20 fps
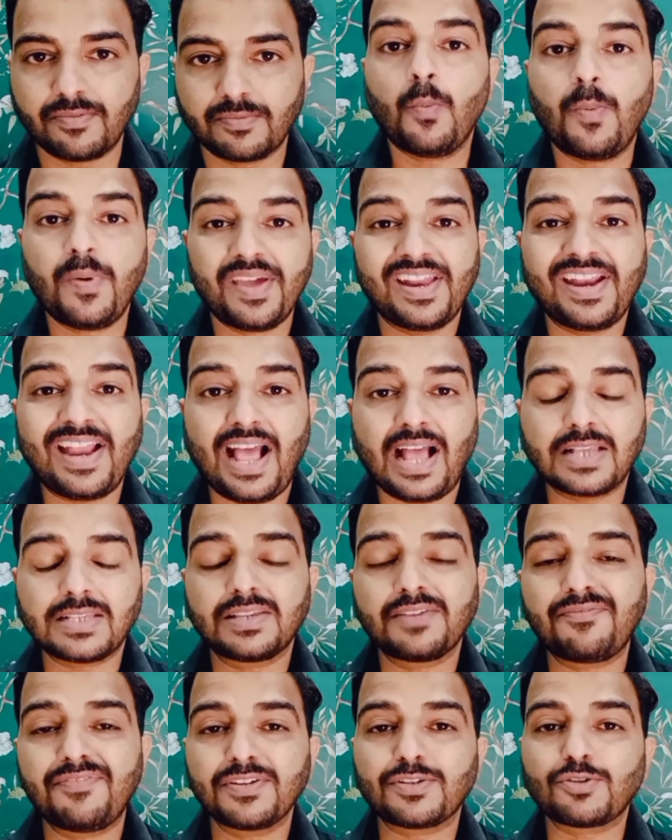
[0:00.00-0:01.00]
Whereas
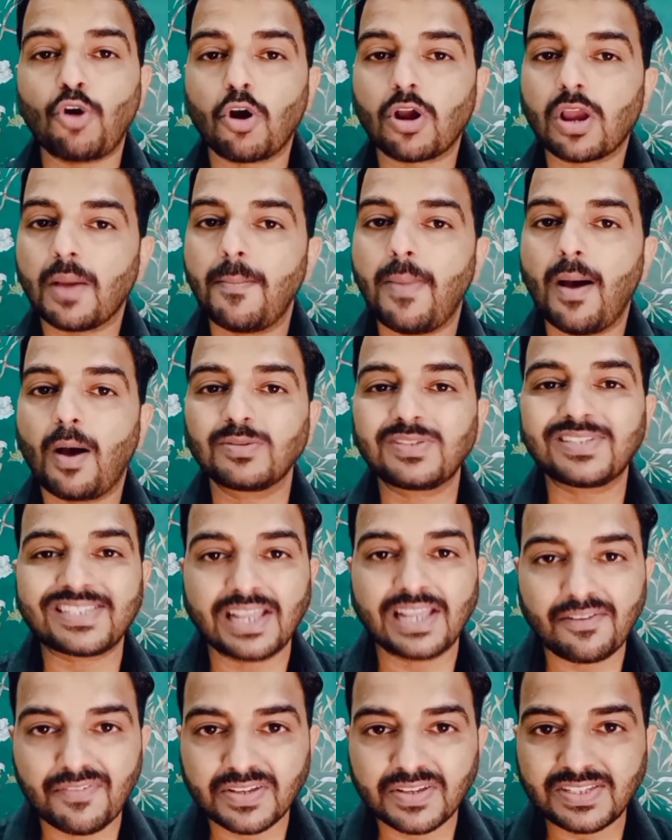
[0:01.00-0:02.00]
if we talk about
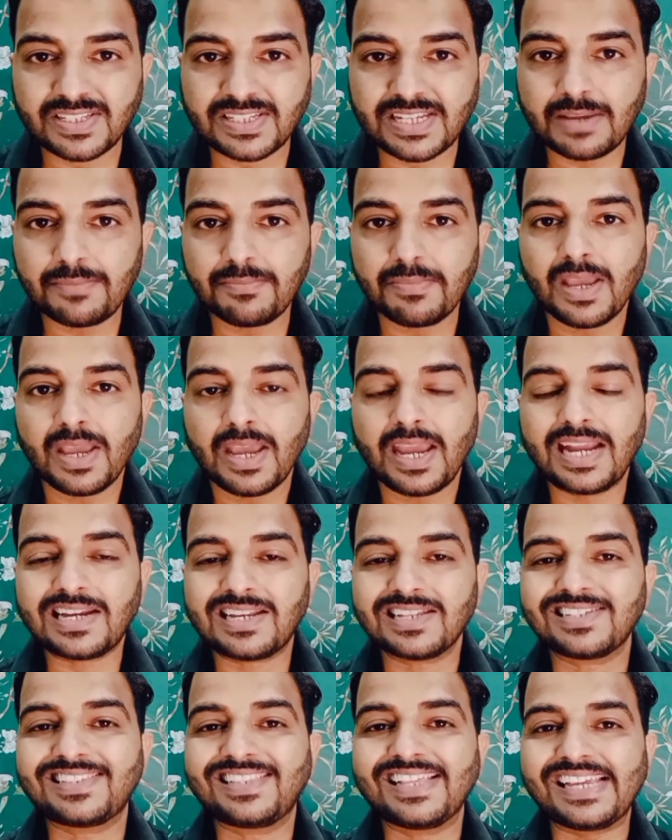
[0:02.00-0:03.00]
self-esteem, it
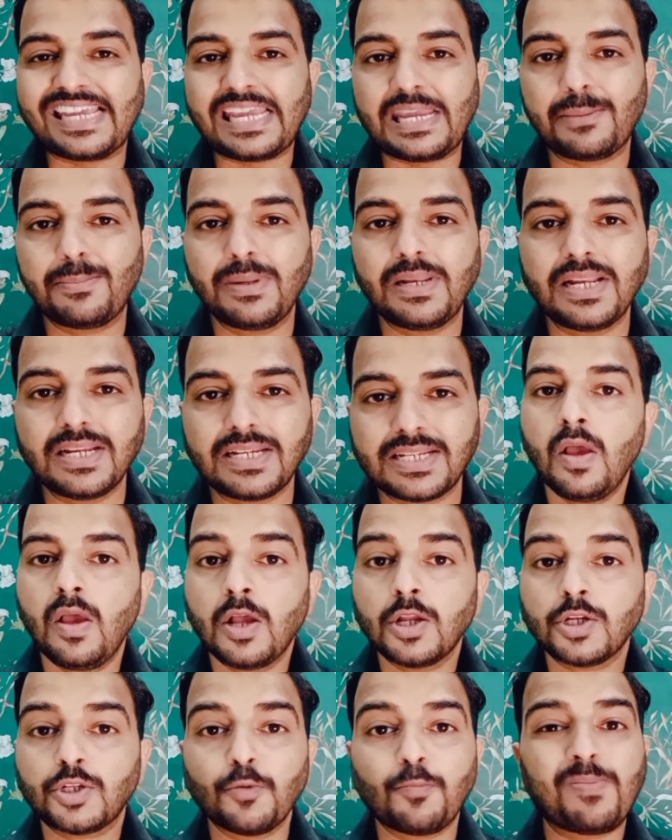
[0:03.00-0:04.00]
is the ability
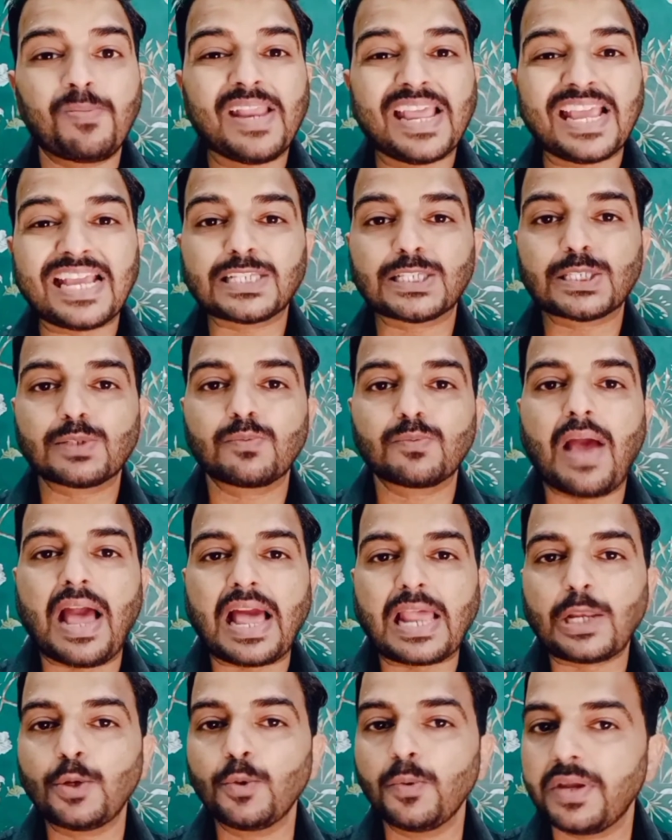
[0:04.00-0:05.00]
to place
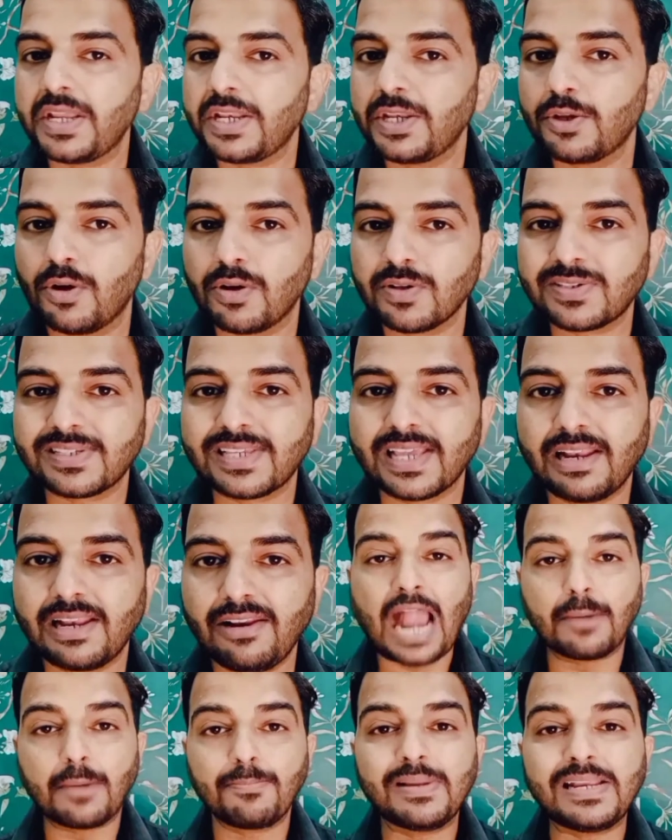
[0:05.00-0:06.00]
value in yourself,
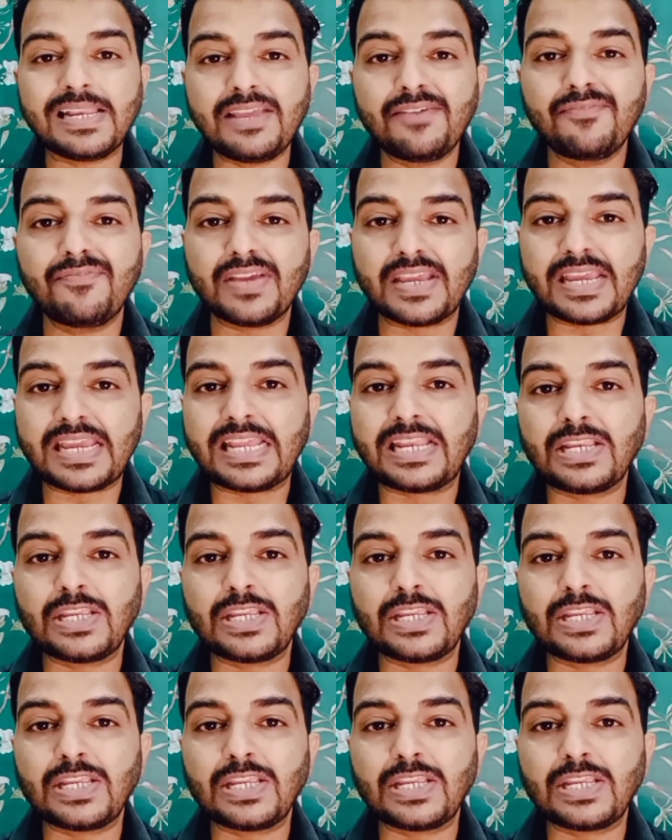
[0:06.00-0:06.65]
believe in